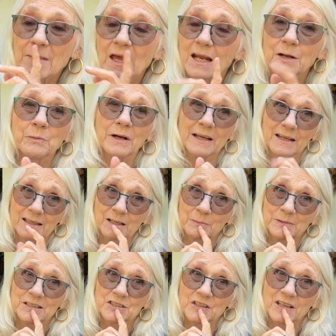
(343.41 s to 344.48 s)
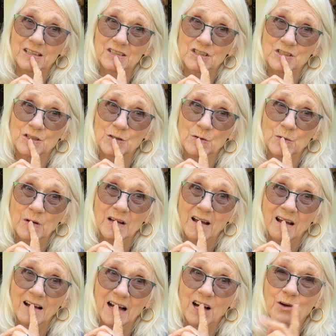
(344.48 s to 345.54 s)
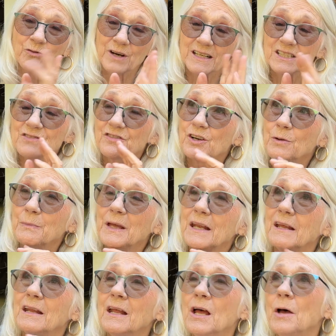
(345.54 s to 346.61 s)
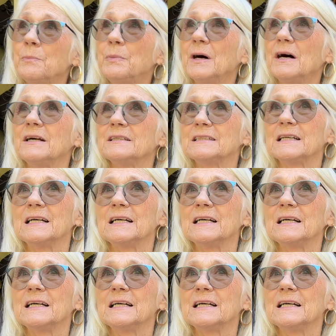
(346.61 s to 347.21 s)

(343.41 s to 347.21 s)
Anyway, it gave me a chance to rest for a minute, but